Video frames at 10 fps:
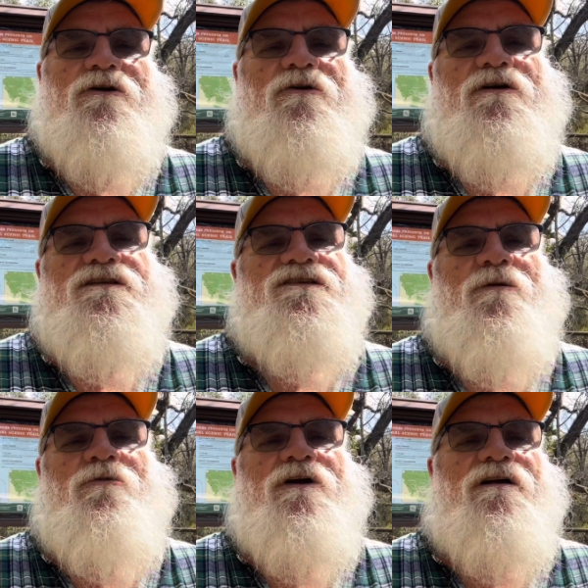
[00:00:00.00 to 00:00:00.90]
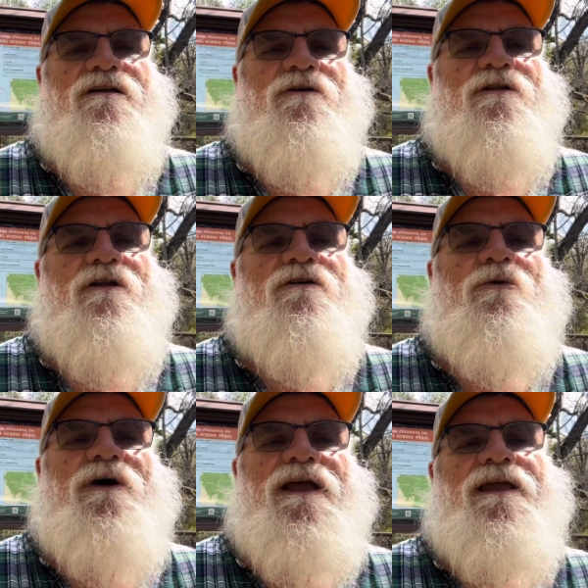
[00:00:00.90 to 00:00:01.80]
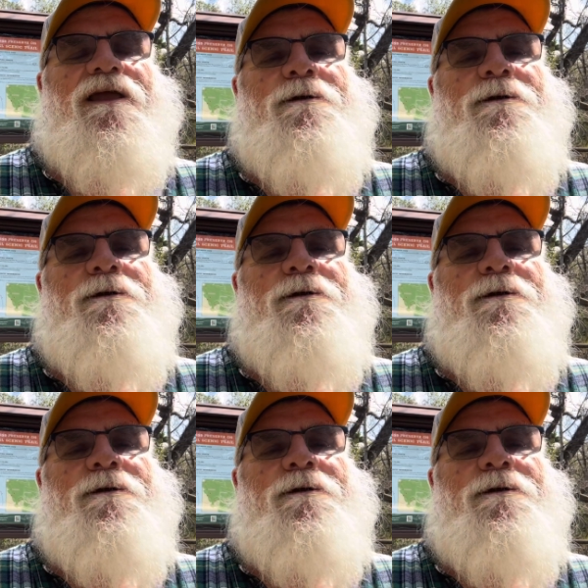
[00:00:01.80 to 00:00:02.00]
or going somewhere, you know, along the way.